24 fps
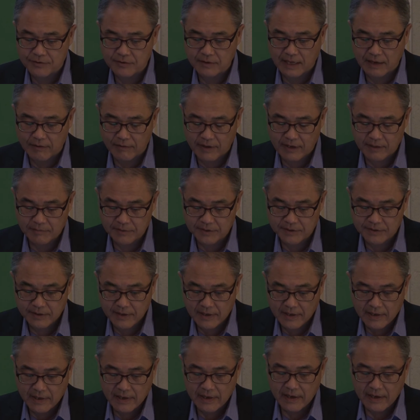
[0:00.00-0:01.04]
outcomes,
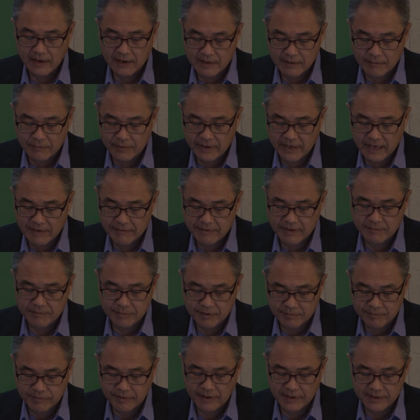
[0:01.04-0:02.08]
and we have
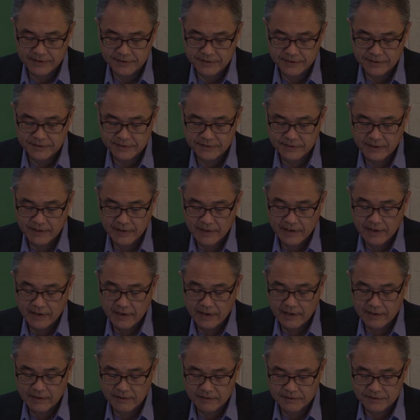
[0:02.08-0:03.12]
input prices,
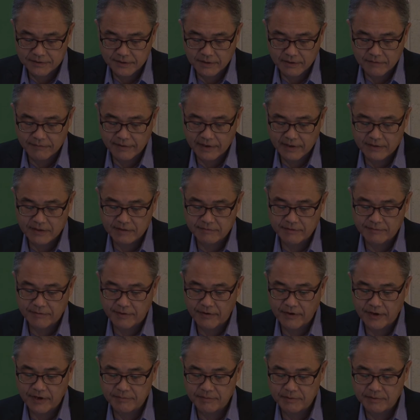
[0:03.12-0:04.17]
and also vector
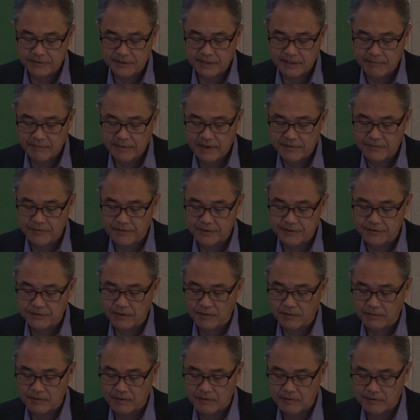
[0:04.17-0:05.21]
variables that measures
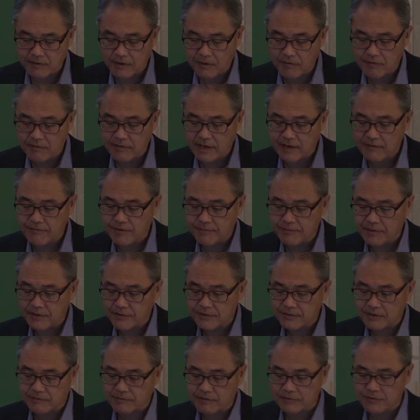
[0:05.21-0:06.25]
those
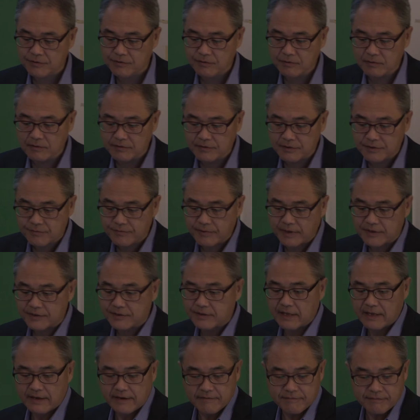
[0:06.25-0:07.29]
attributes of a school districts
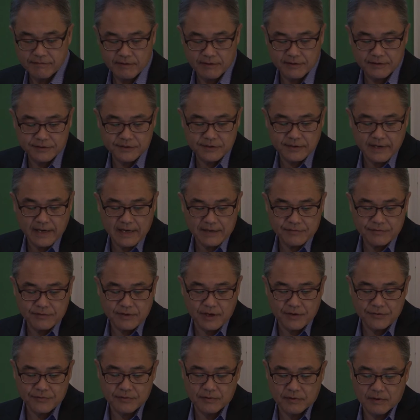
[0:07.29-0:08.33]
that influence
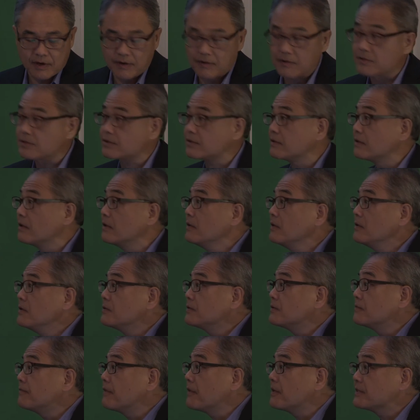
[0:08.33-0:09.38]
educational cost.
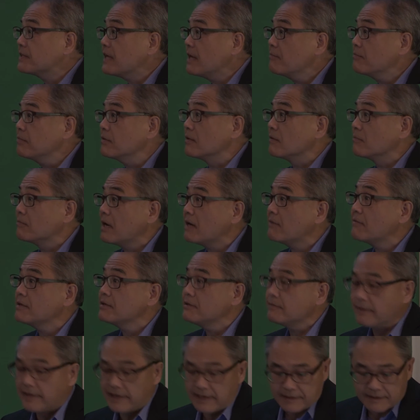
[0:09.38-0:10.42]
So for example,
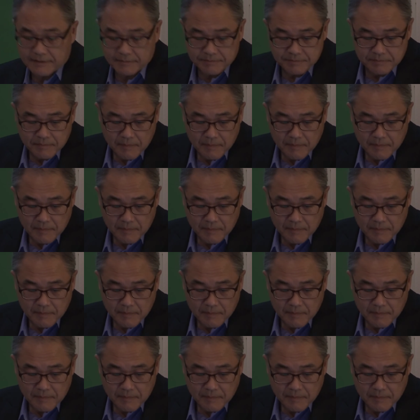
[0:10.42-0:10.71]
poverty rate,